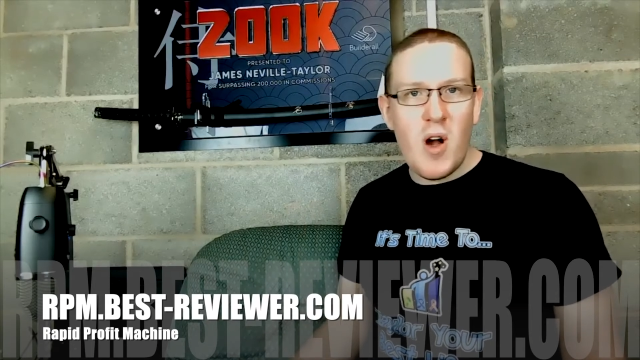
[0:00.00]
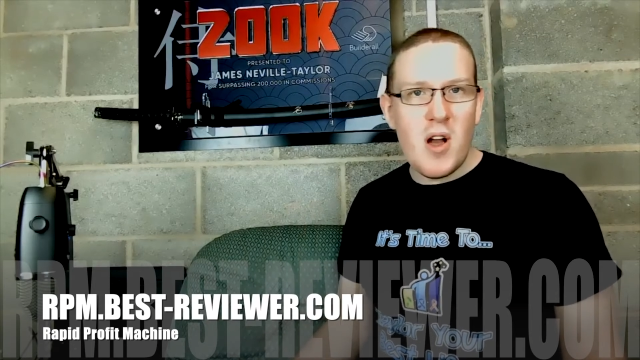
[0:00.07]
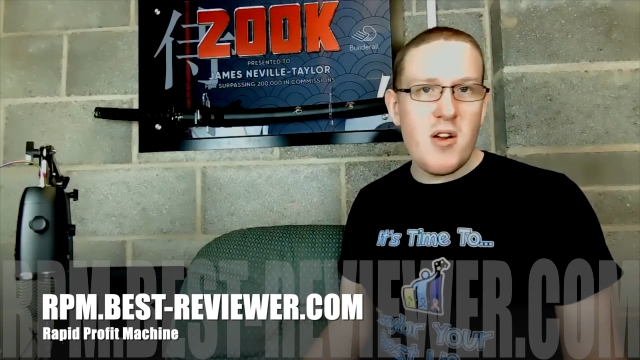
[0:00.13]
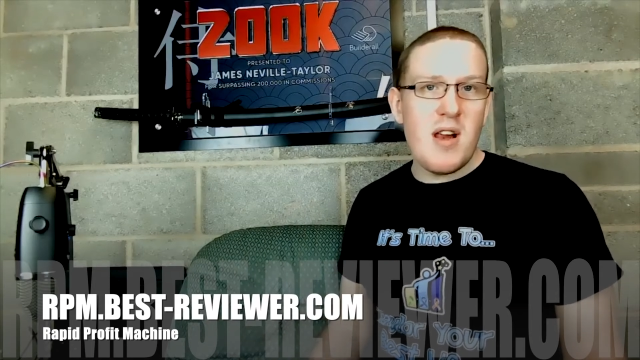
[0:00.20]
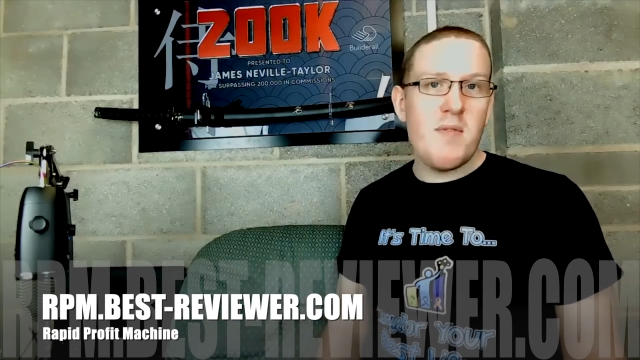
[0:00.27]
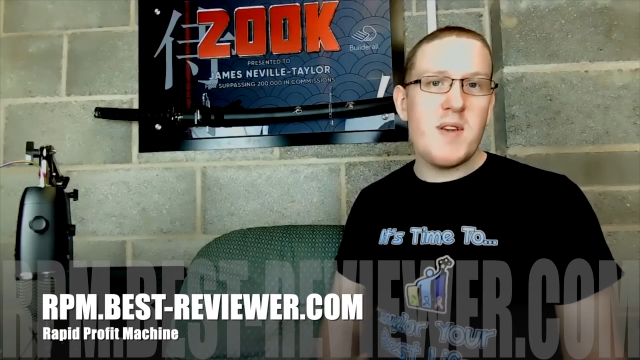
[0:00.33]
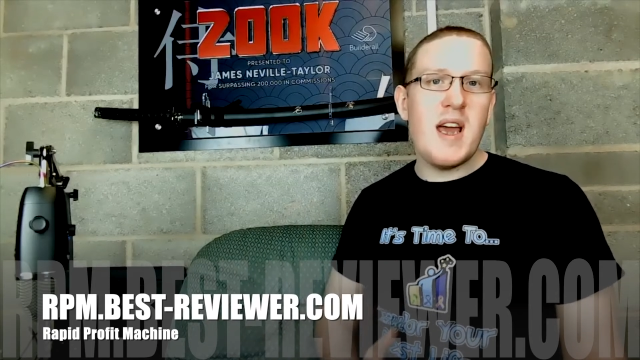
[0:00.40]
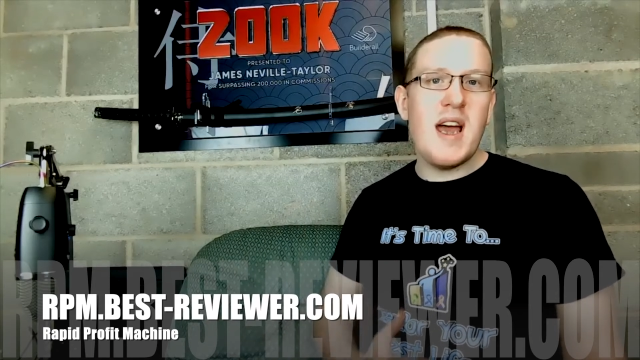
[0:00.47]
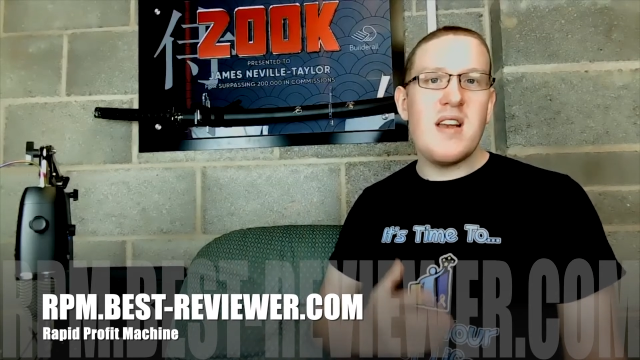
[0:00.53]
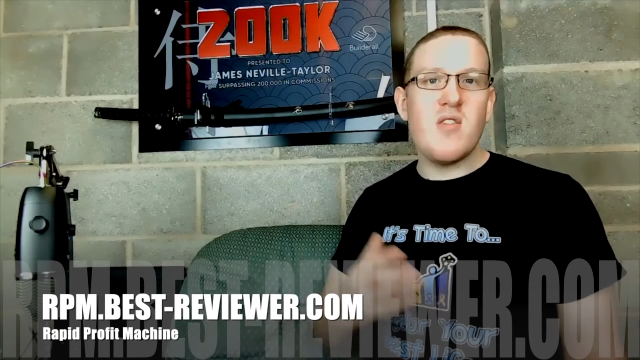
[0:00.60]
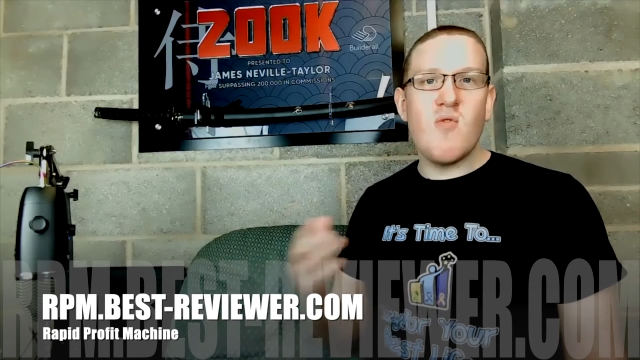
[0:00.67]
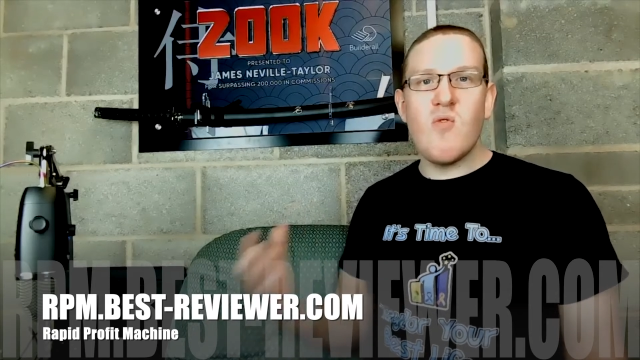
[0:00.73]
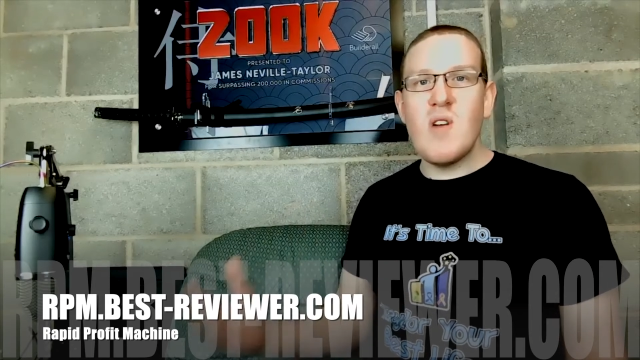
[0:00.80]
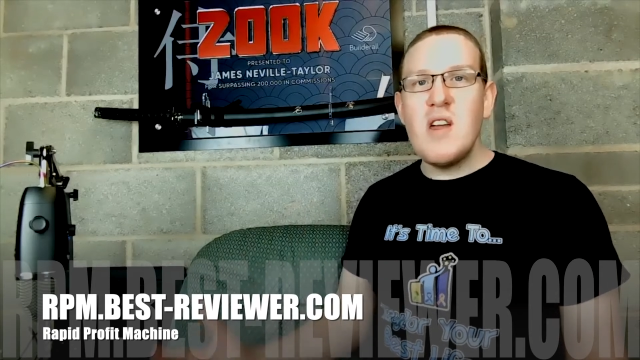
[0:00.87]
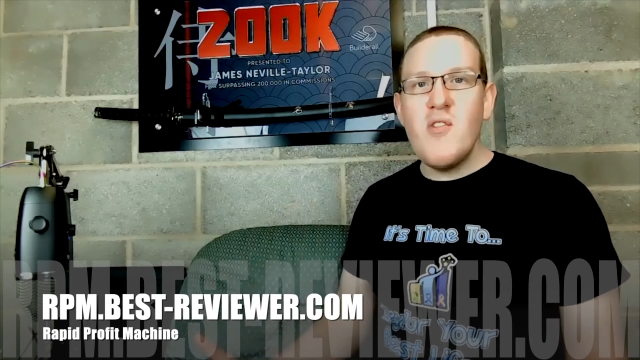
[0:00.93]
I don't have to
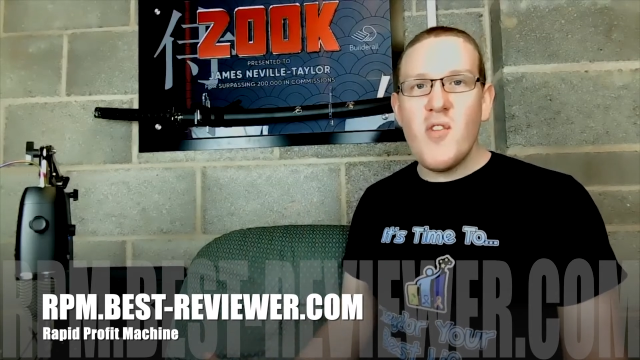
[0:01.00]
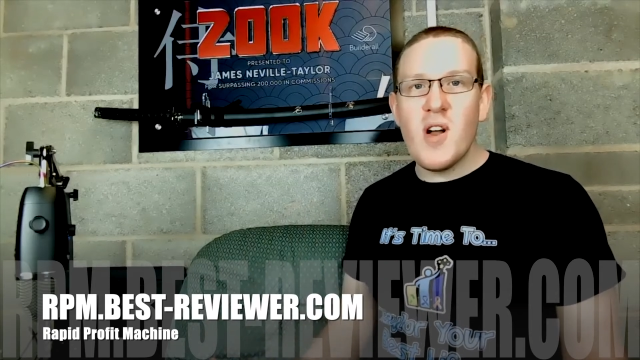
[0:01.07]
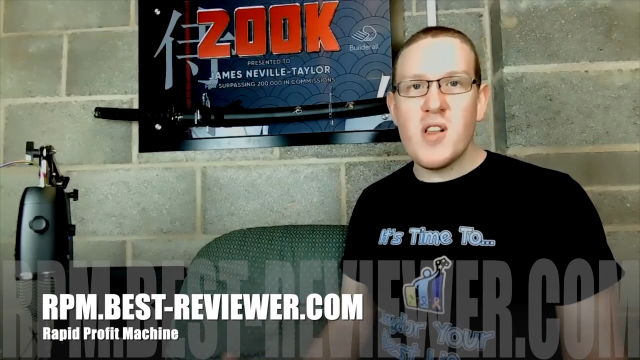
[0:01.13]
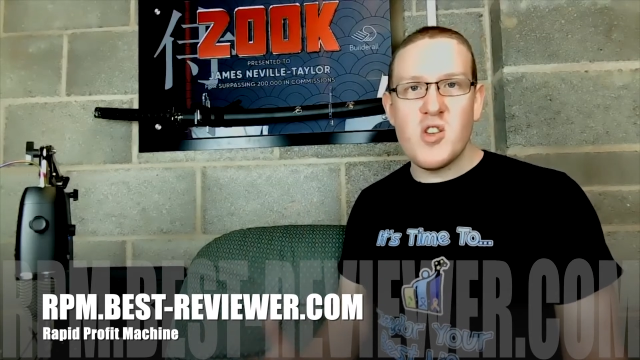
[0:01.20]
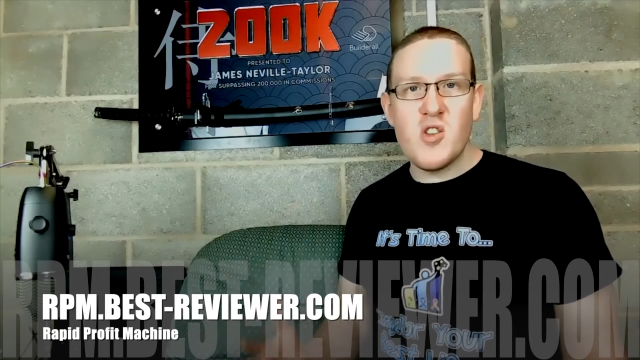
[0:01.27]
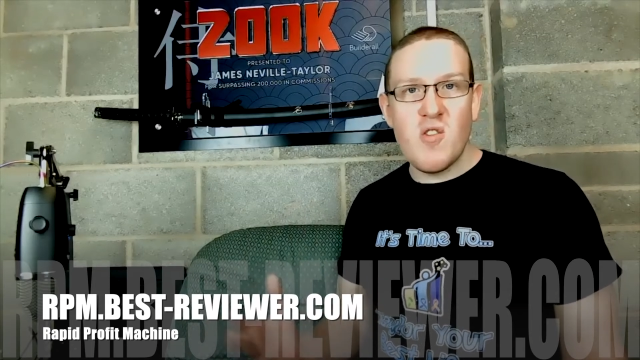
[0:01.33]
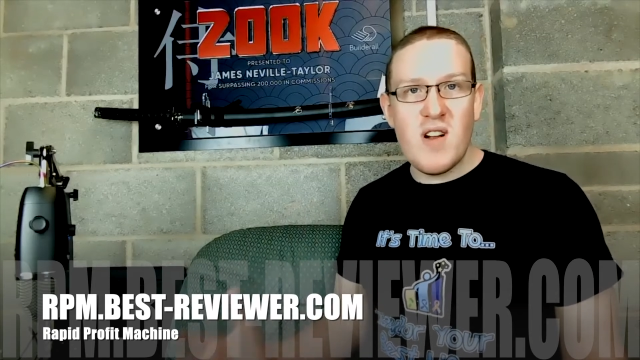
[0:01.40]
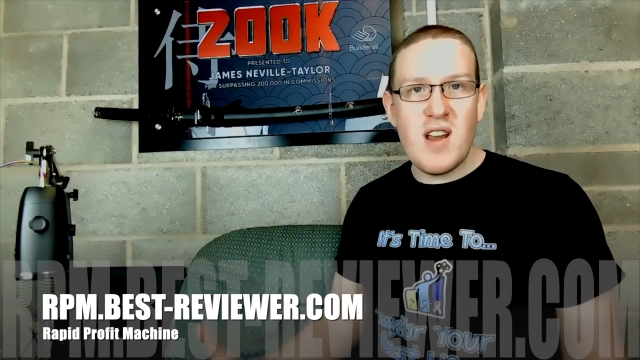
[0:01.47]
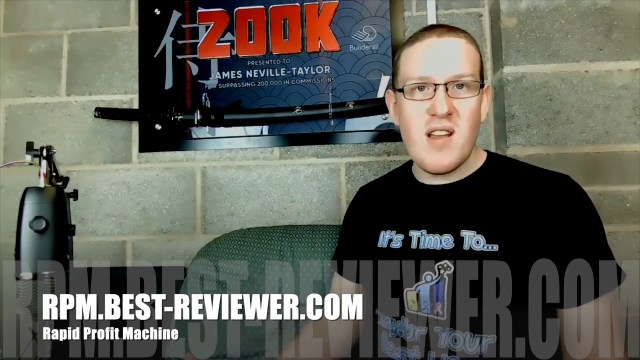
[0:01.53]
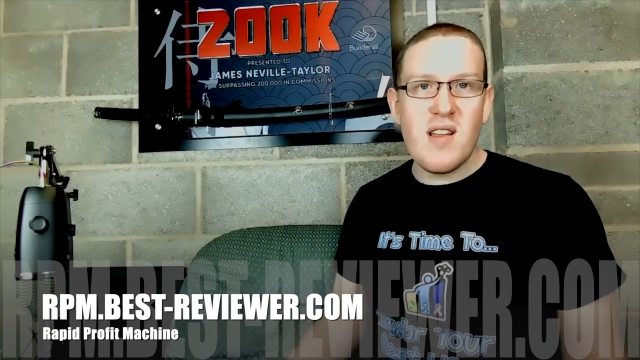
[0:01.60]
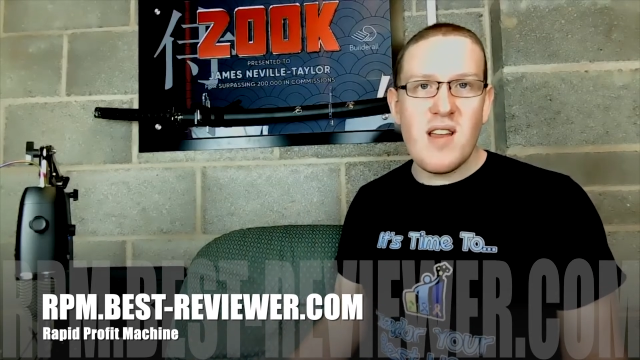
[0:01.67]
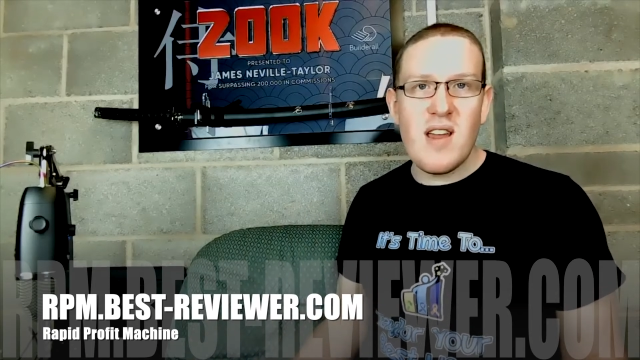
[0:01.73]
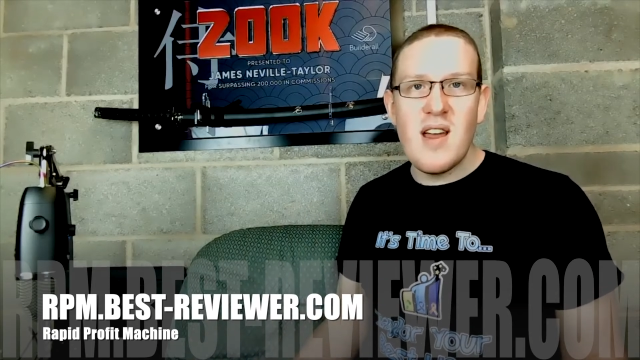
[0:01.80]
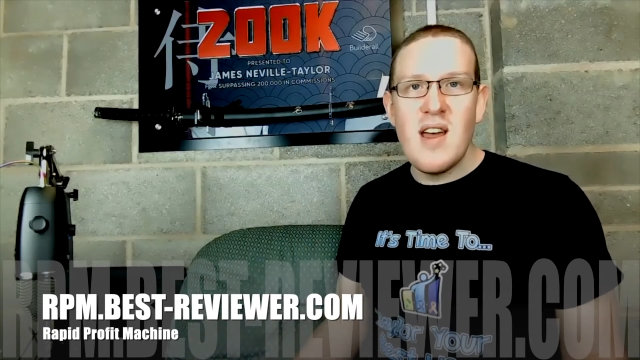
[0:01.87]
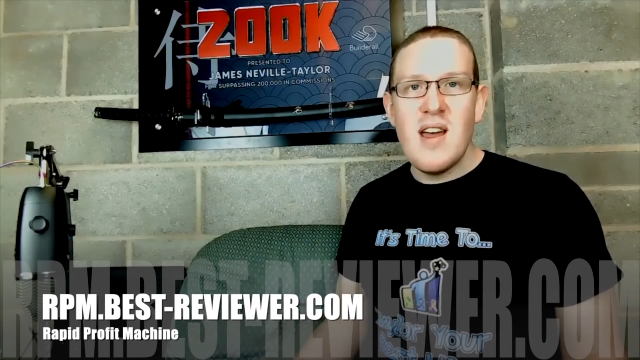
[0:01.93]
handle refunds or
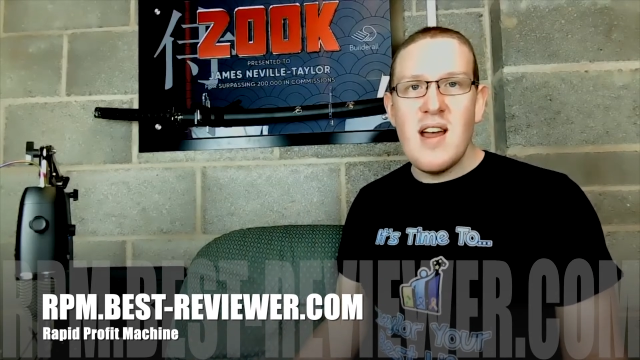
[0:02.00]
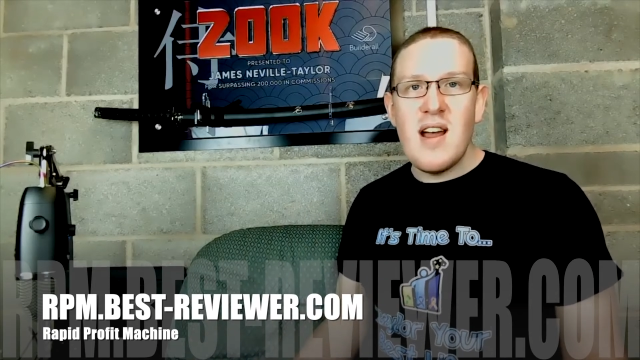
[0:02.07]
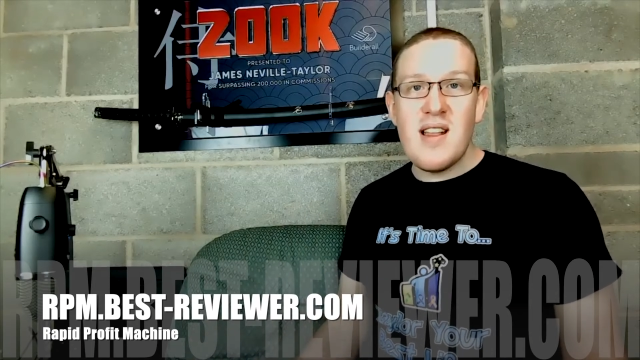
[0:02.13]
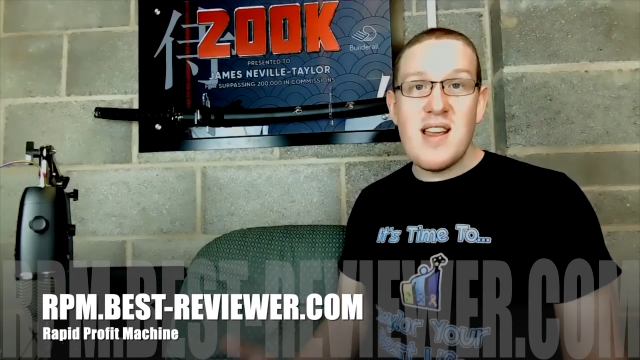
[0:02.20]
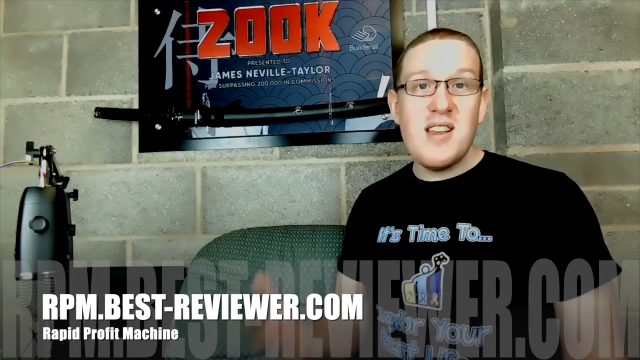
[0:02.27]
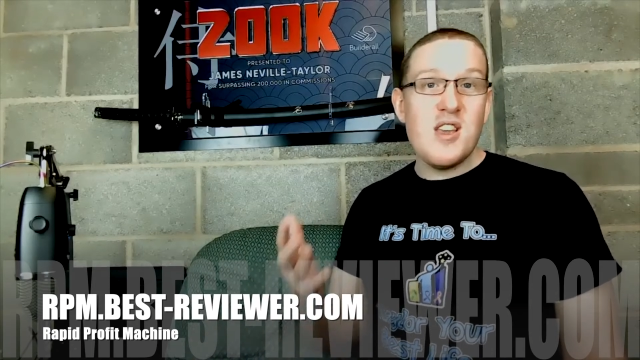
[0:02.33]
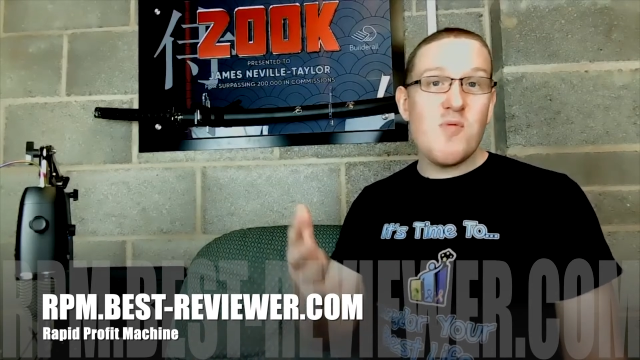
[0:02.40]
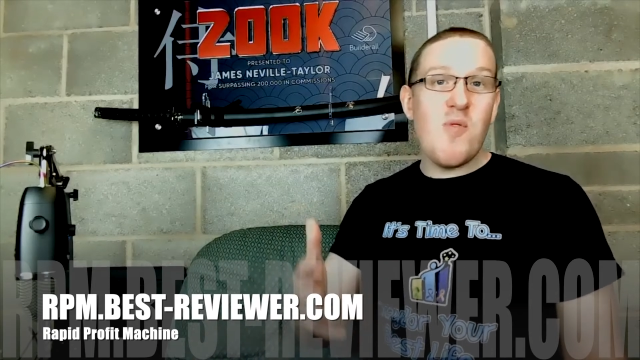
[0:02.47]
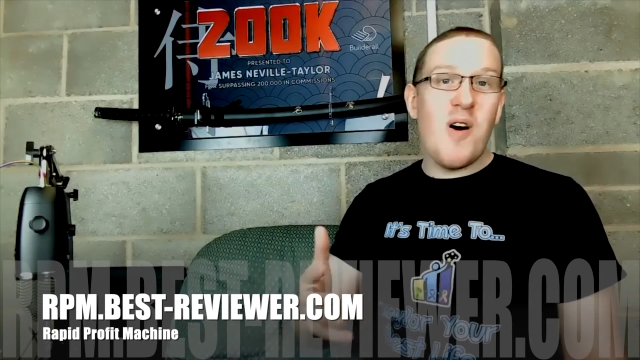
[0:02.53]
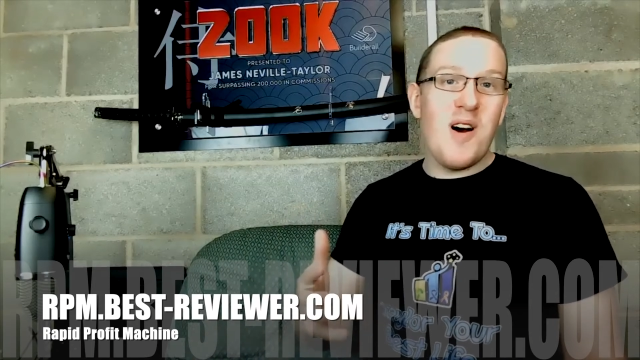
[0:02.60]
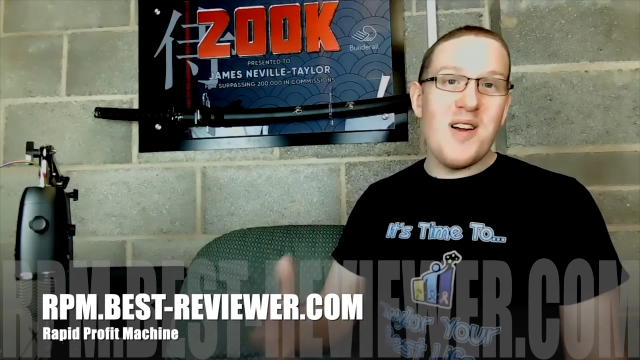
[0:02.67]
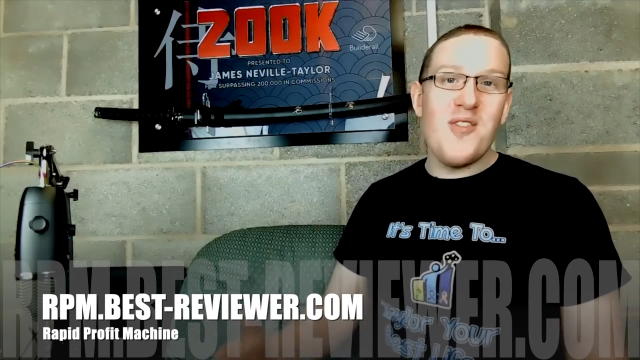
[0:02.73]
anything. And this is why